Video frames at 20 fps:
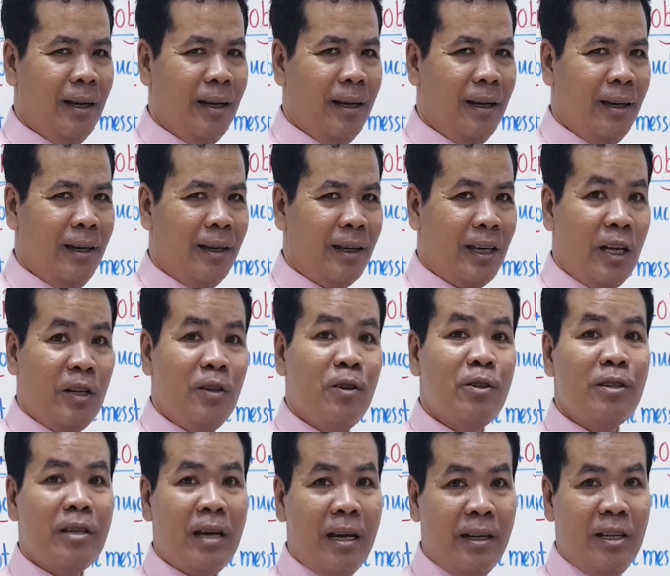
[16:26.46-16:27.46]
Can you
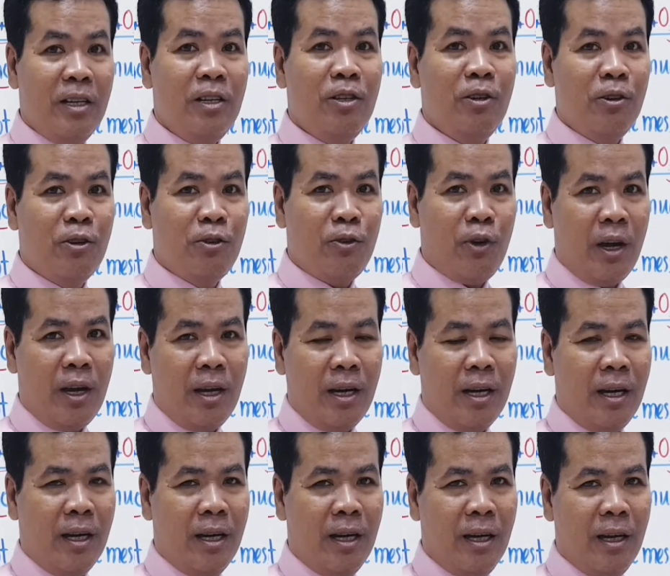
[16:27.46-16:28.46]
say did you drink?
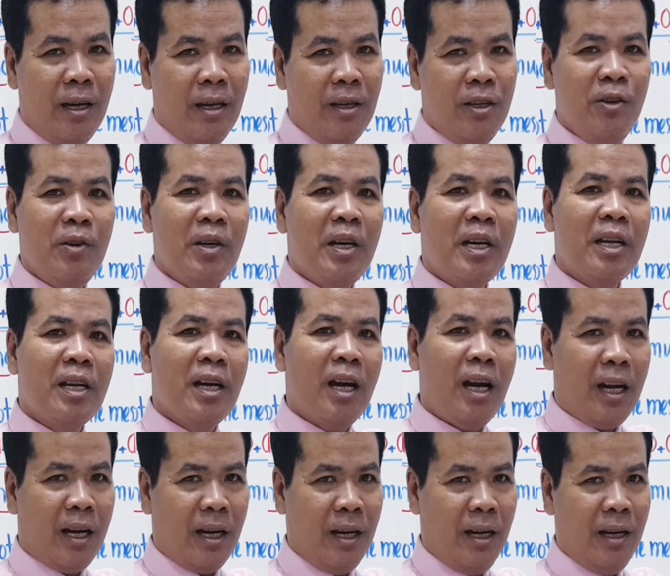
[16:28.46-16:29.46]
You
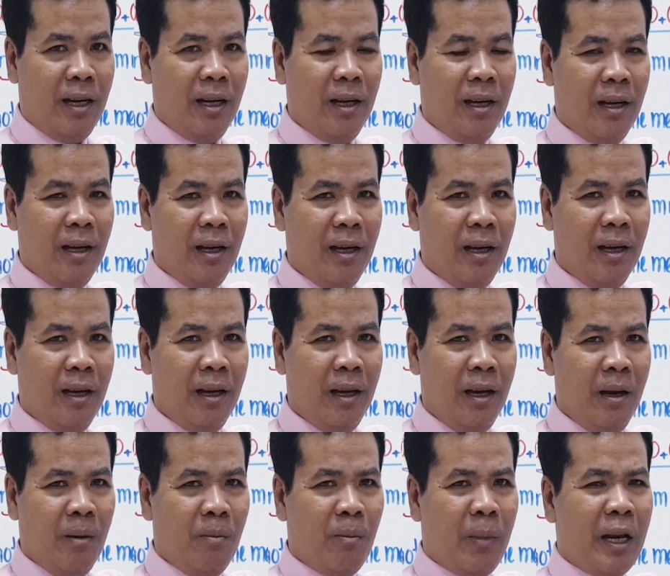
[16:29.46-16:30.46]
cannot.
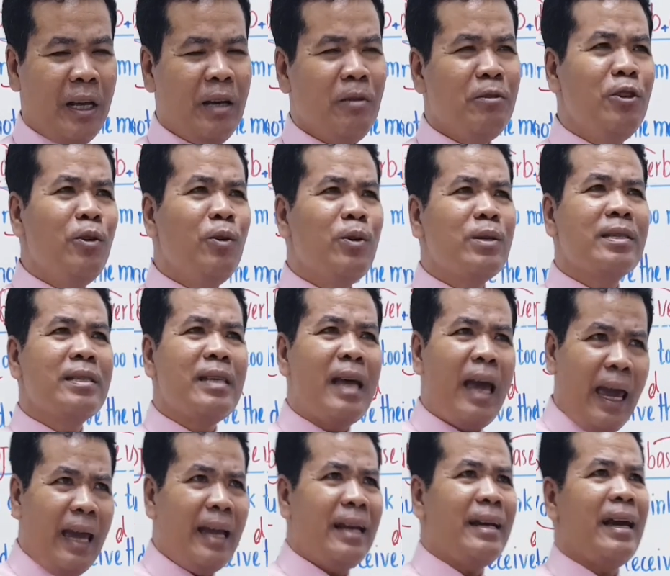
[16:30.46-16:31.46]
But if you
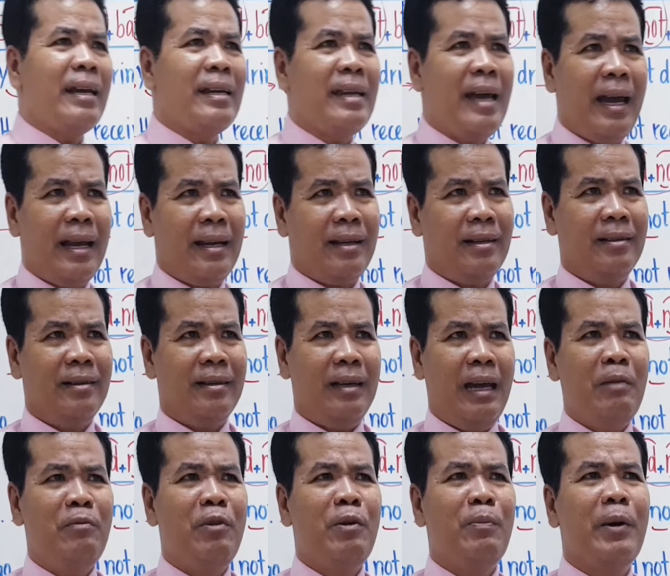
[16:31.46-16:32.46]
saying like that,
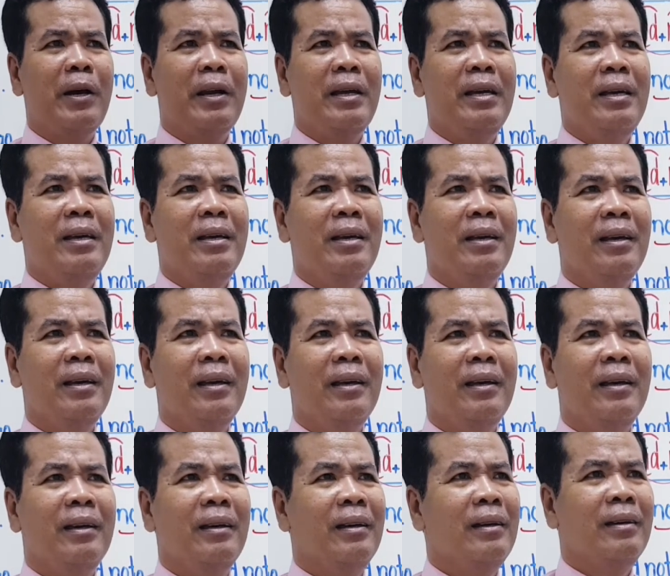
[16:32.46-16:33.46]
everybody
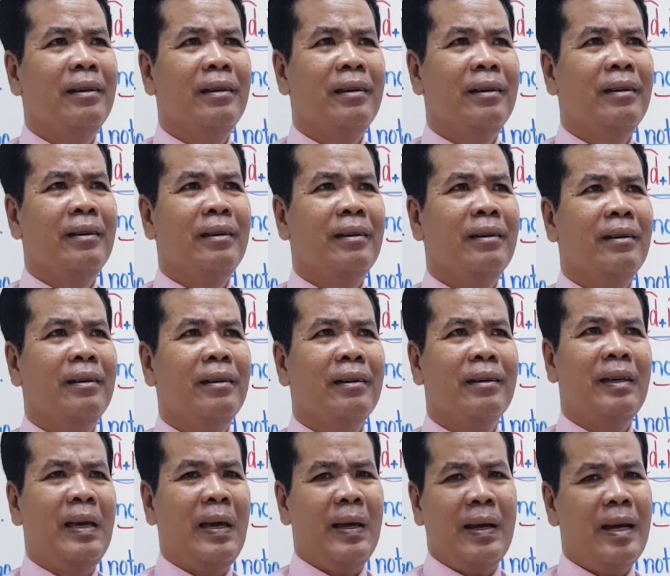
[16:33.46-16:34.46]

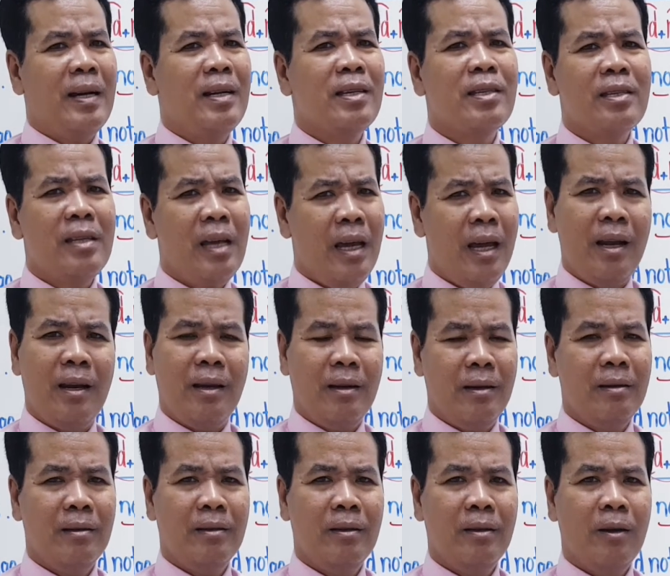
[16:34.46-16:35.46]
can understand.
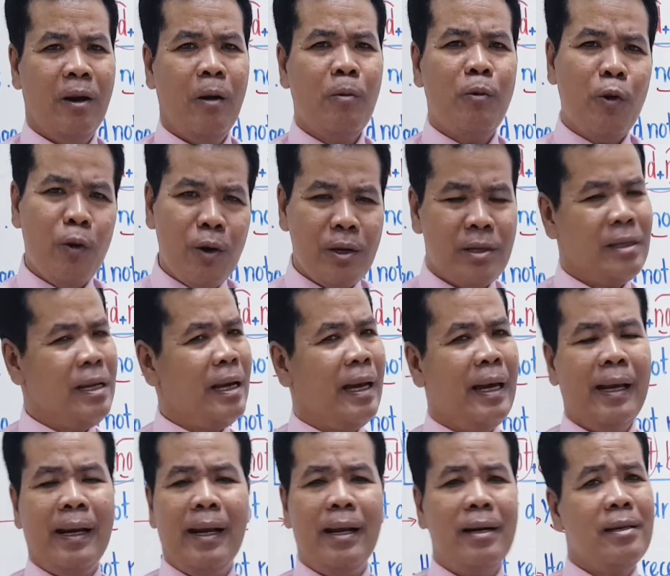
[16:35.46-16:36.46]
Of course they can
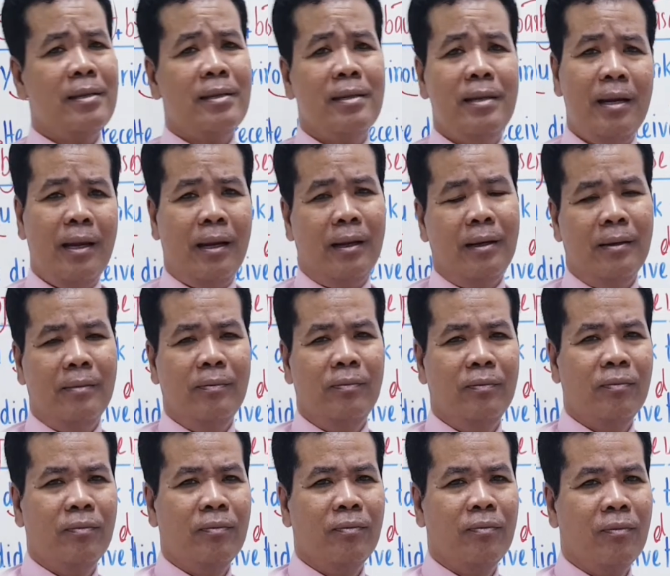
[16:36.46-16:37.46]
understand.
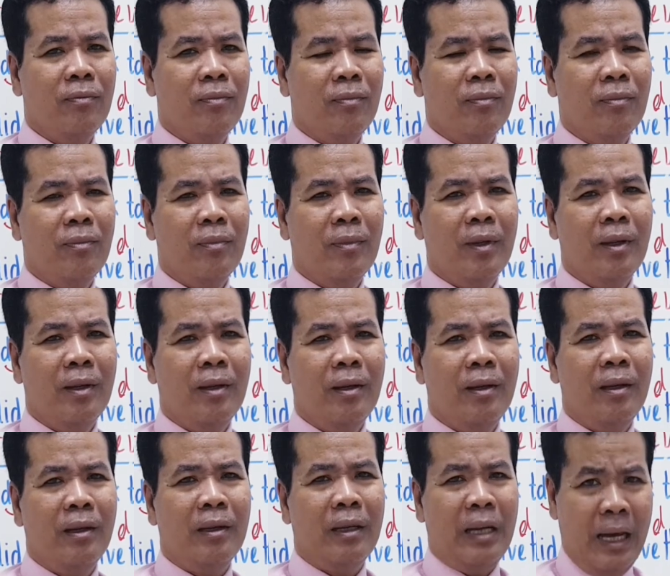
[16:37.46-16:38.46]

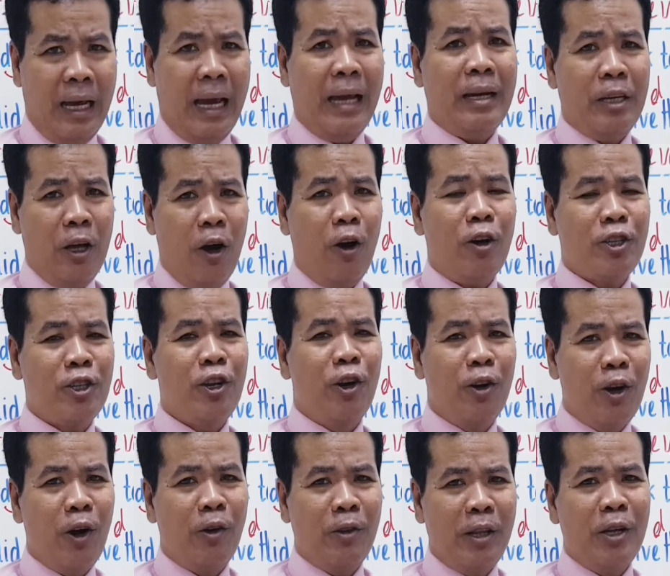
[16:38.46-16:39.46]
And they also
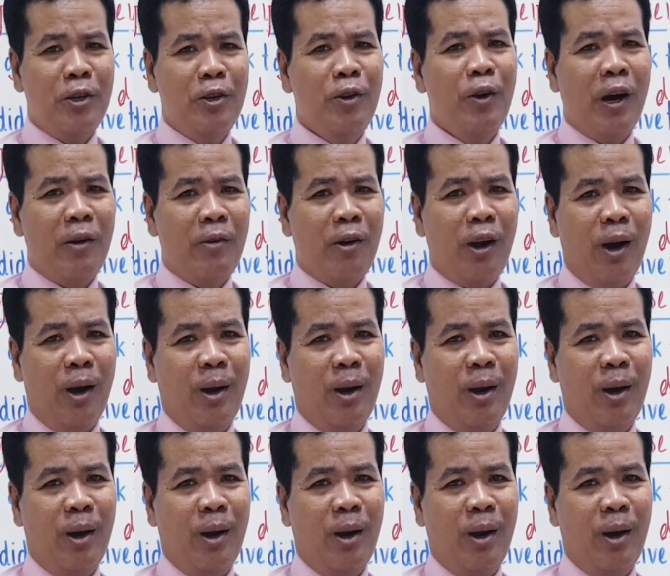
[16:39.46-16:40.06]
know that you are wrong.